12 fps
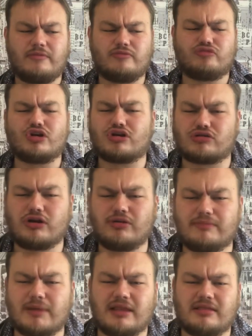
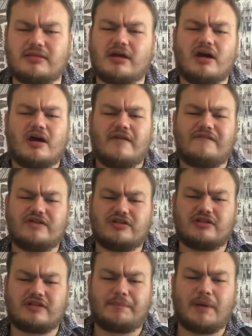recruitment for
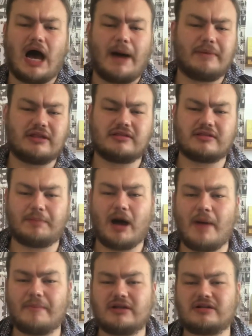the department. The
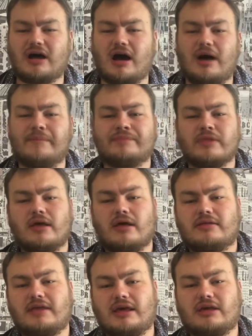department are
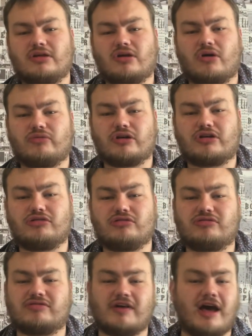taking on
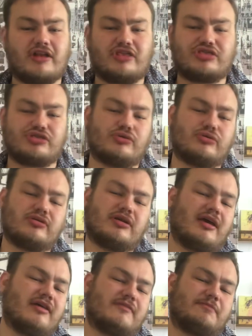recruits and Thorn
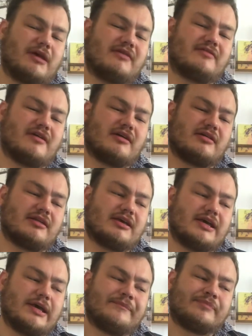is
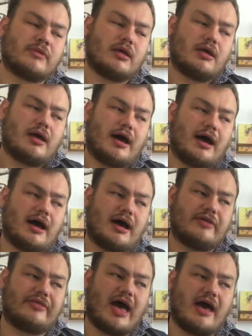basically
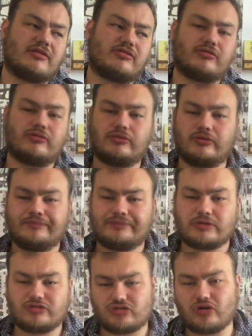there to
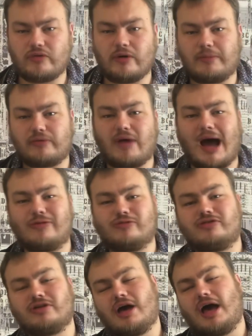show them
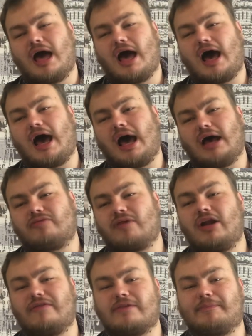around. And
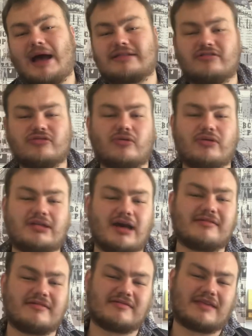right off the bat, the story
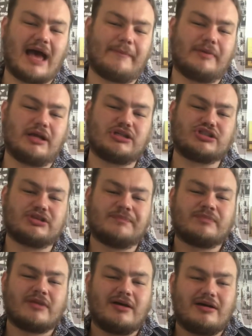does establish
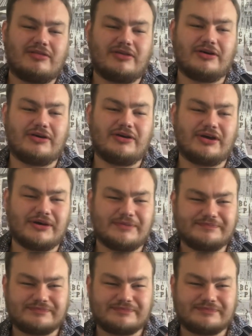the